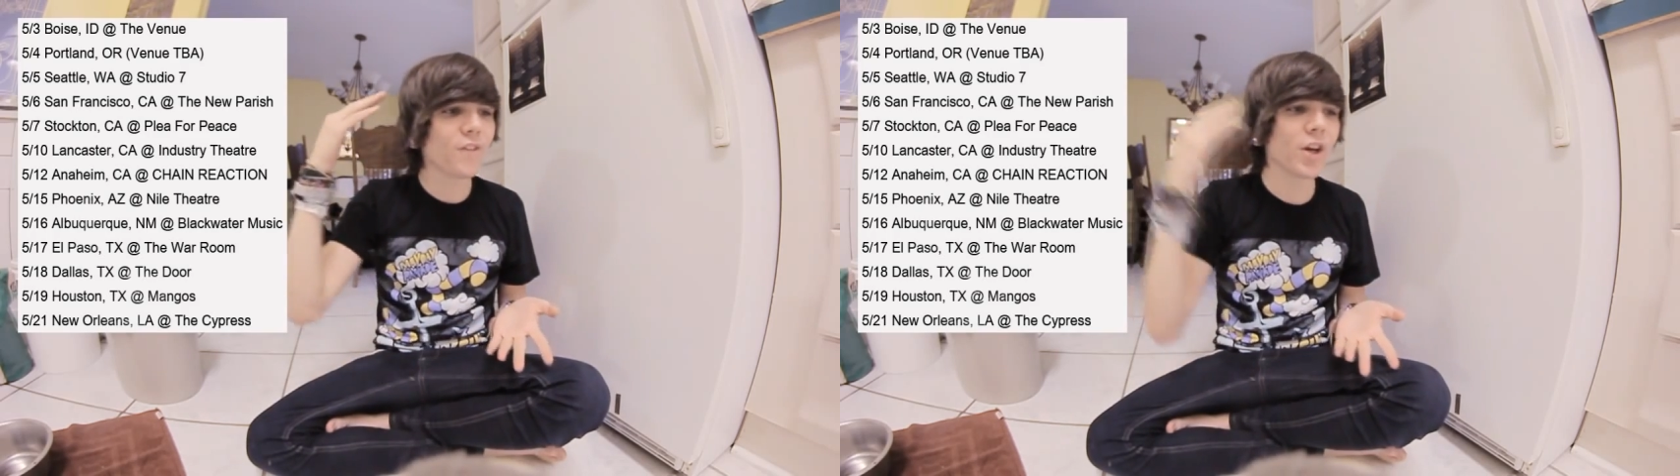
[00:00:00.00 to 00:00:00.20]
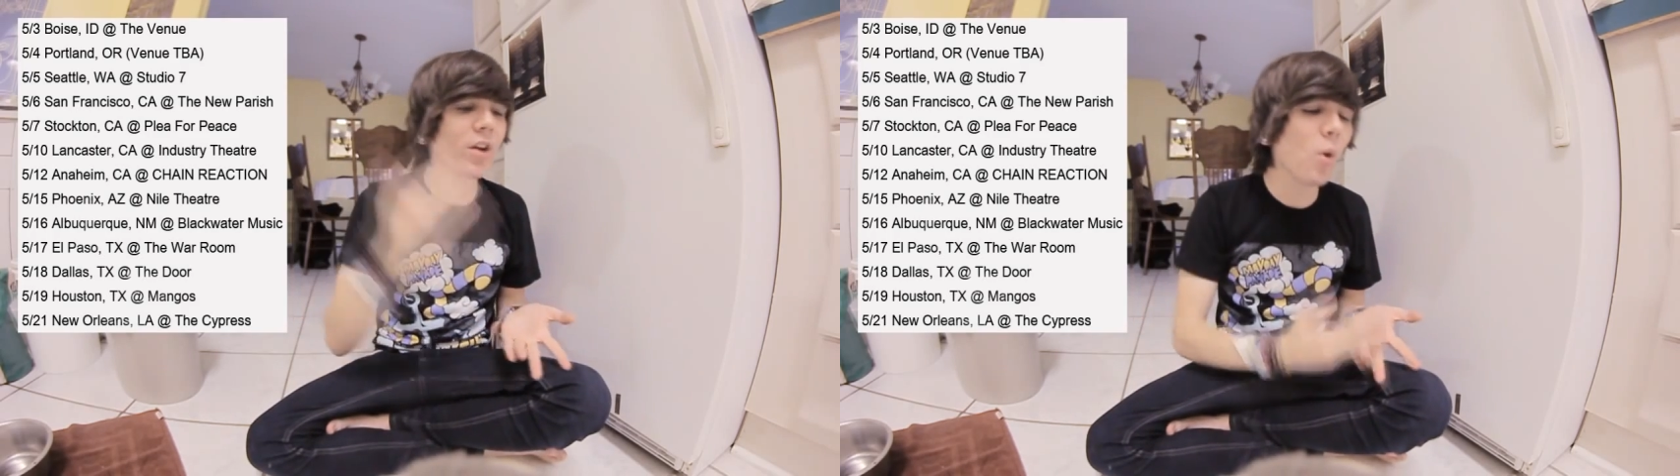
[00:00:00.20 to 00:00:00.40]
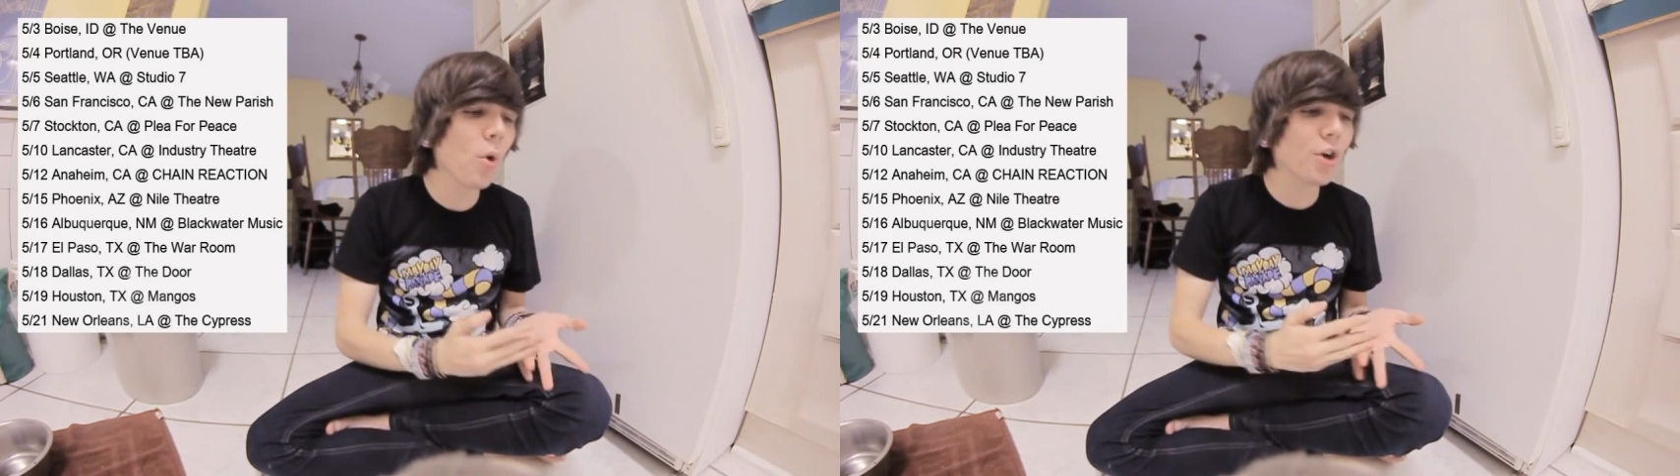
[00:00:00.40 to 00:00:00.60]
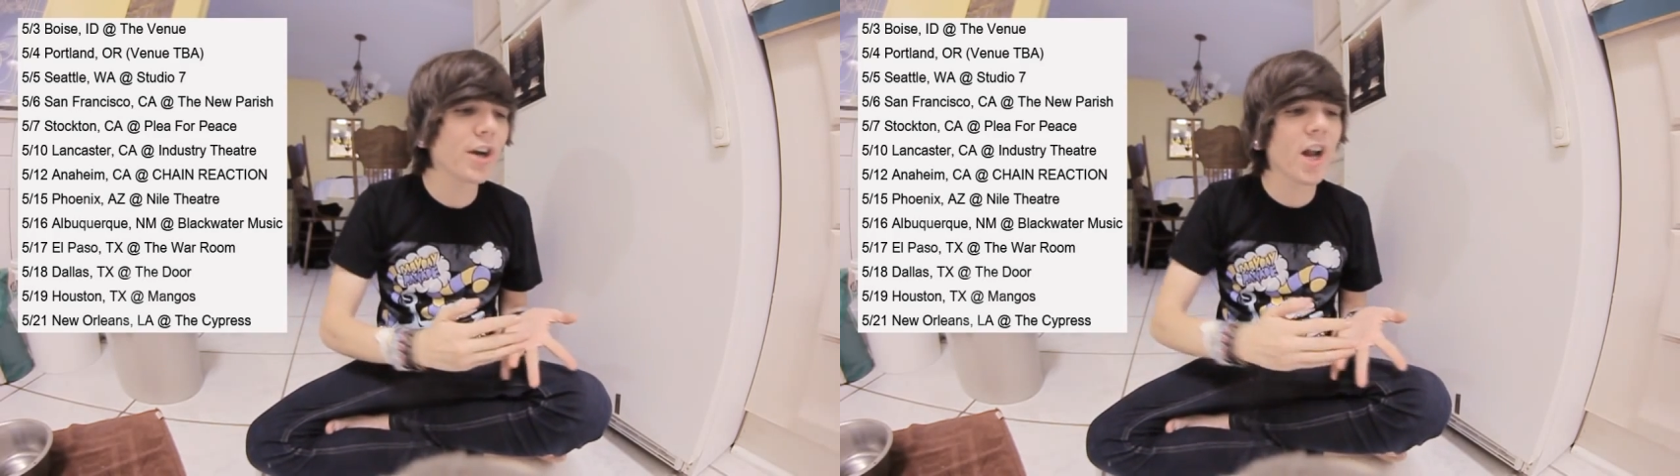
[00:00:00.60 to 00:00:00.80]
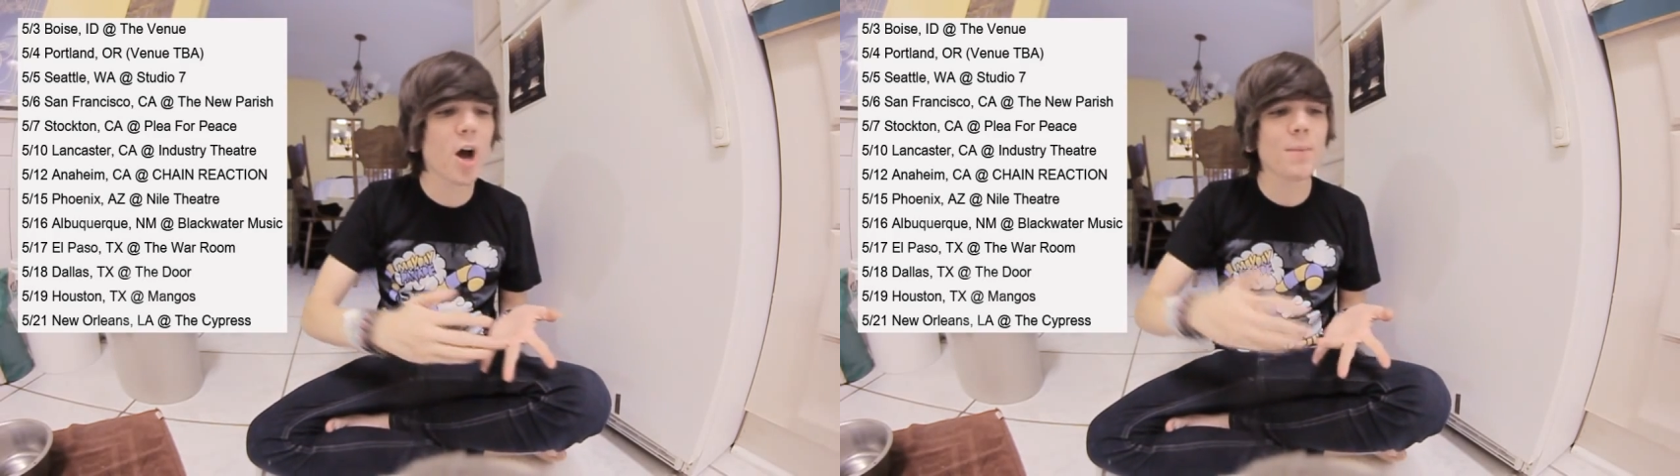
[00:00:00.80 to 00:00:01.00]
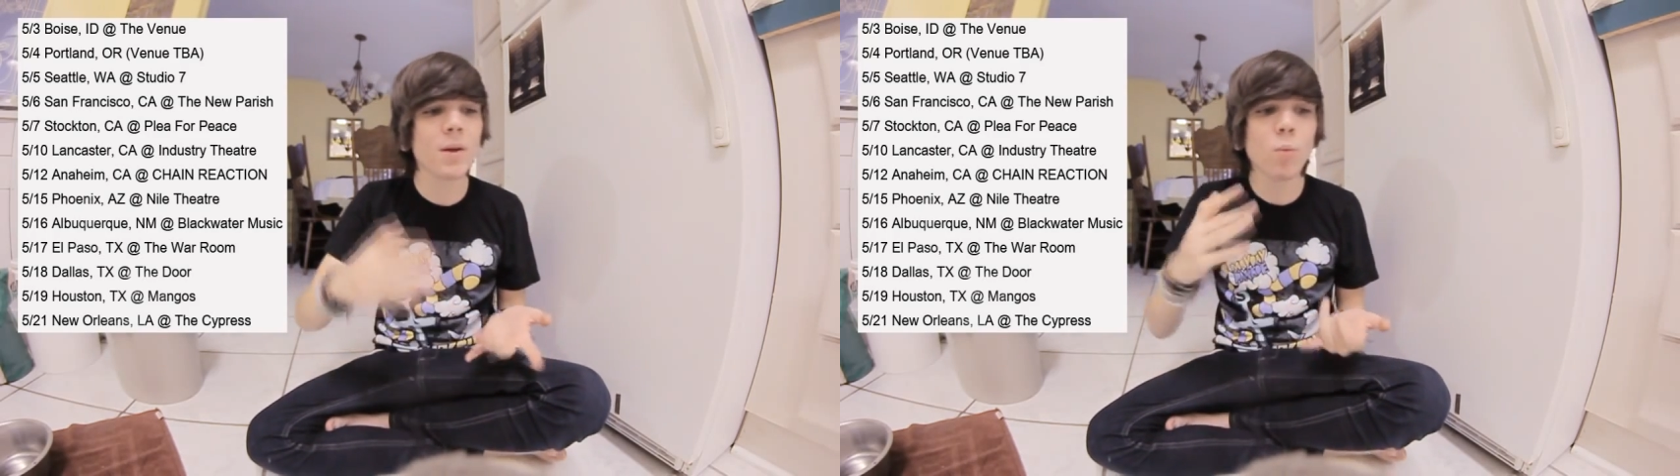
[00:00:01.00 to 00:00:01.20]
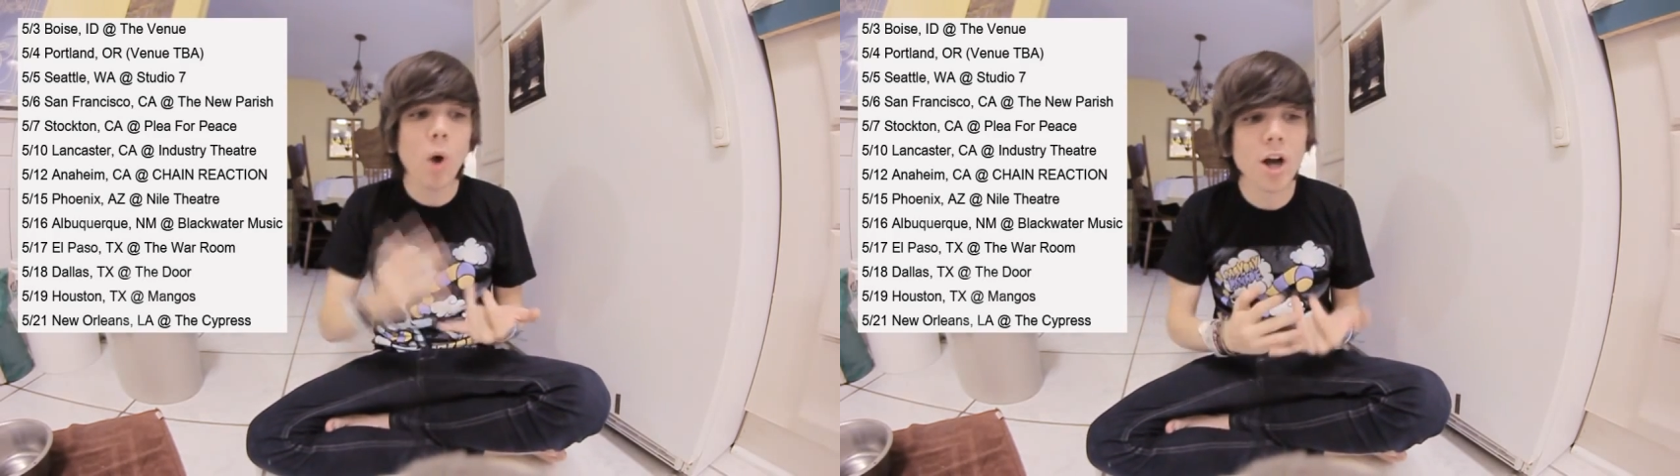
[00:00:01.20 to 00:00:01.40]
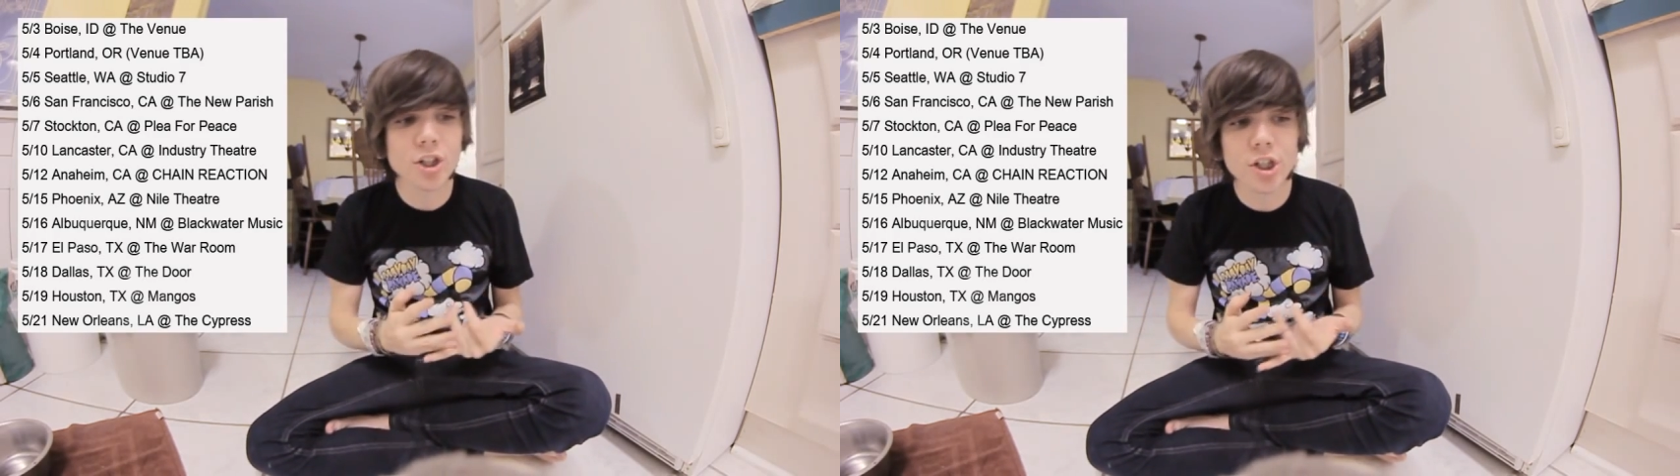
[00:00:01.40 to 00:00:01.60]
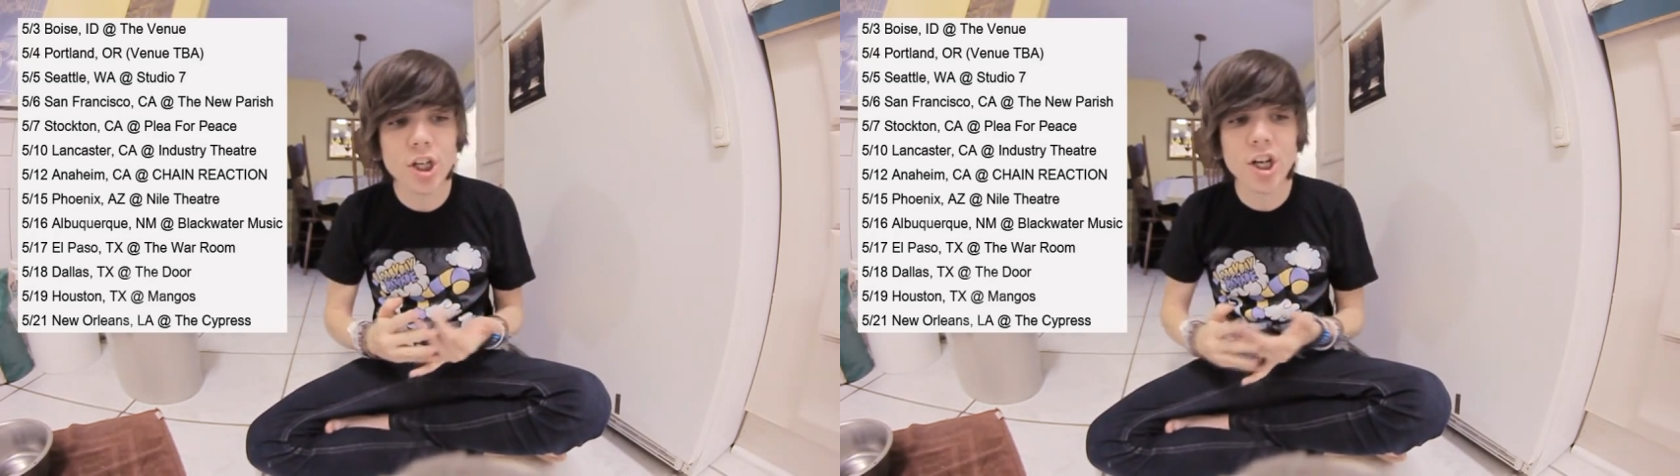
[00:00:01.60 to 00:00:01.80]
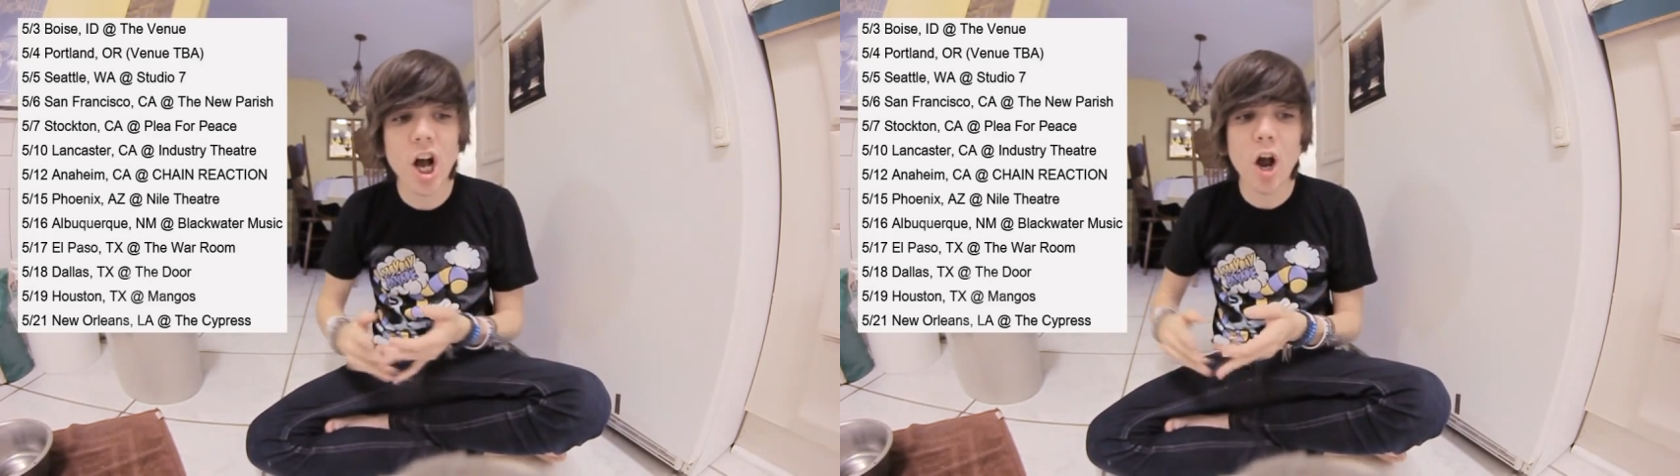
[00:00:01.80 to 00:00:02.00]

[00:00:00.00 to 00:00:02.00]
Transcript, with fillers: freaking Oregon, I'll be in Washington,